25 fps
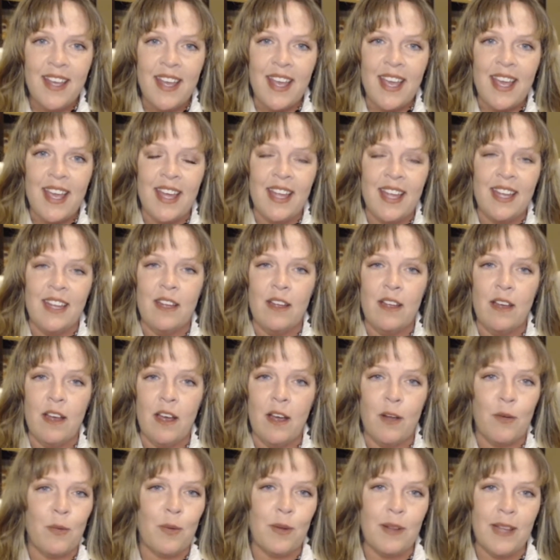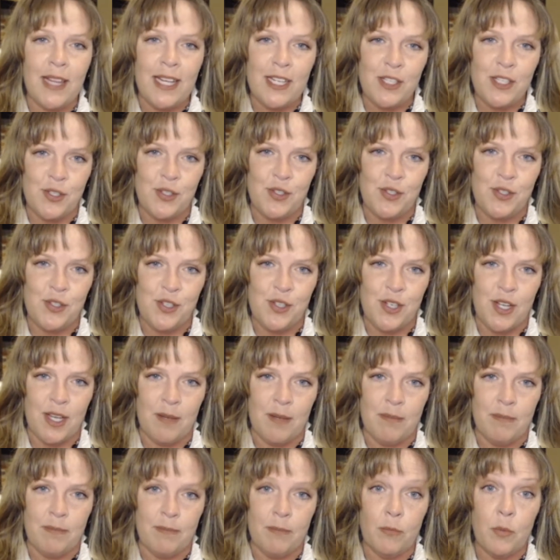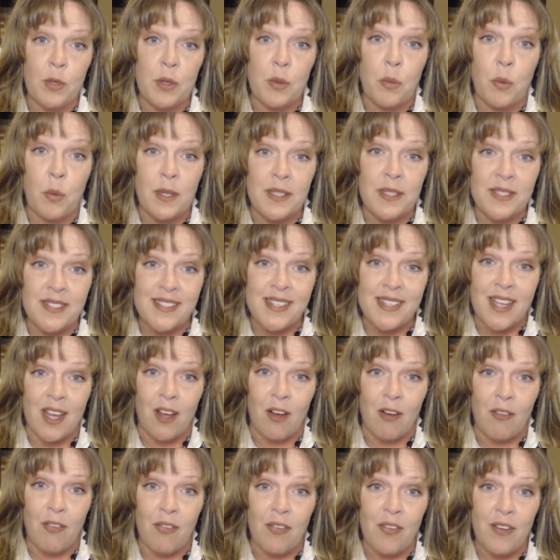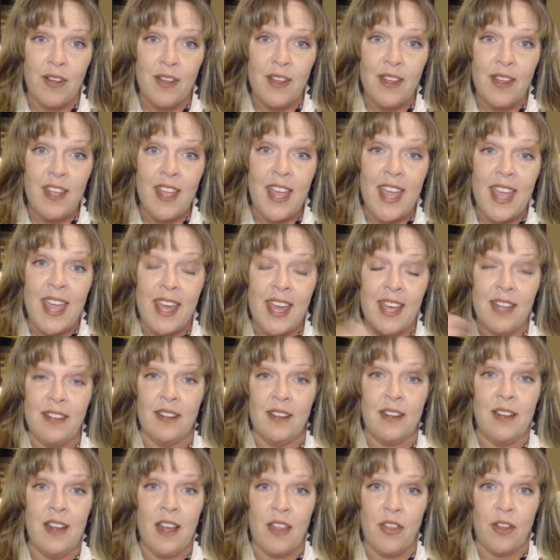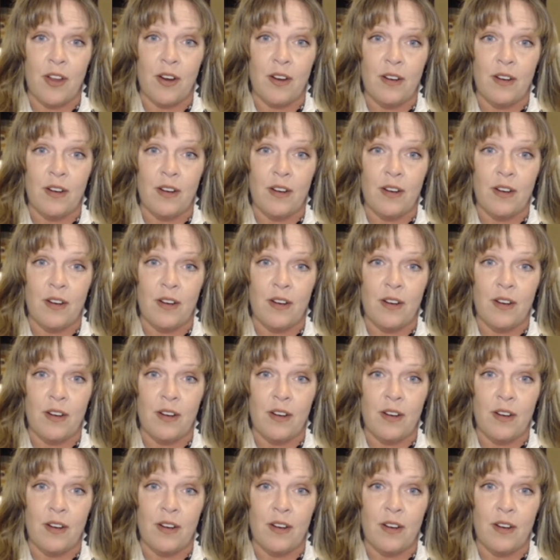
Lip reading: in a relationship with oneself and another.